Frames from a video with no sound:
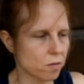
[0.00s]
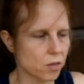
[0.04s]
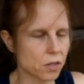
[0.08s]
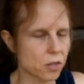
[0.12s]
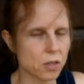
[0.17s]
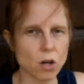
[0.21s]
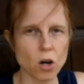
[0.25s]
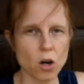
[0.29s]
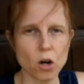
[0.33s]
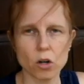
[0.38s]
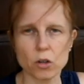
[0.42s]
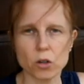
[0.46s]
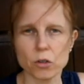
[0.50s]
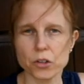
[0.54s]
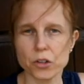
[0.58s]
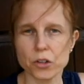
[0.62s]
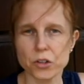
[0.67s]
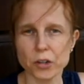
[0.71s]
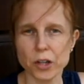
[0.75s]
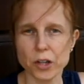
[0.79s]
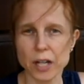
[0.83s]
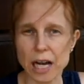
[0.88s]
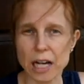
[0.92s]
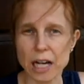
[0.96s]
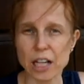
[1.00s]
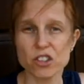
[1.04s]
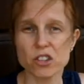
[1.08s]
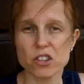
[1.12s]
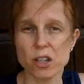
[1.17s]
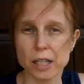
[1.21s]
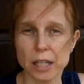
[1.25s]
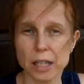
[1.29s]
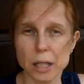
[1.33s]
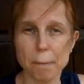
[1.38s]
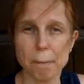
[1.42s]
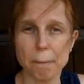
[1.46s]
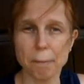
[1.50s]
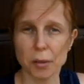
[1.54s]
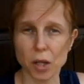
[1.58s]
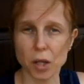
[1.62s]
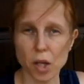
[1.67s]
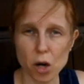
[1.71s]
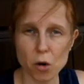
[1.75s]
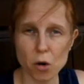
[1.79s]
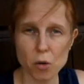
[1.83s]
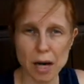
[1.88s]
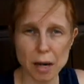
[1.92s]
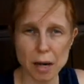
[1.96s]
so you can actually
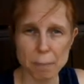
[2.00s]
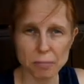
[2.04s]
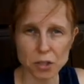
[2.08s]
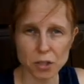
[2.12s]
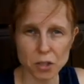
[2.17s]
blow up